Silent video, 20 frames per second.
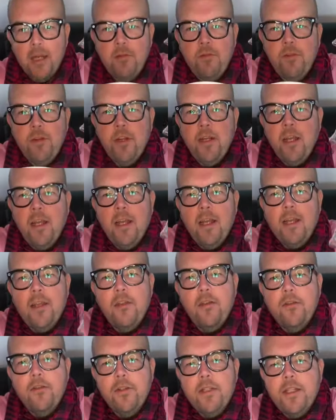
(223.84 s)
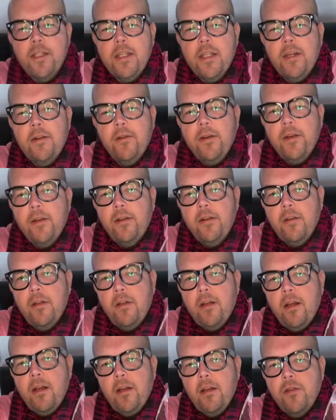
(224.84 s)
if you like your cereal
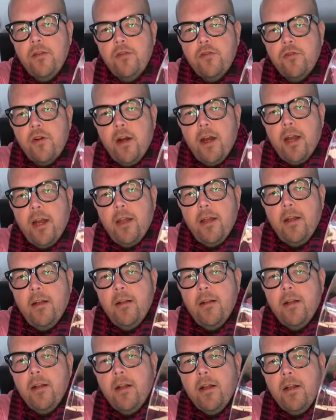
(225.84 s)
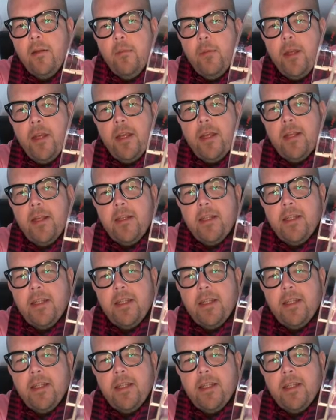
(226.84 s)
drier. But you can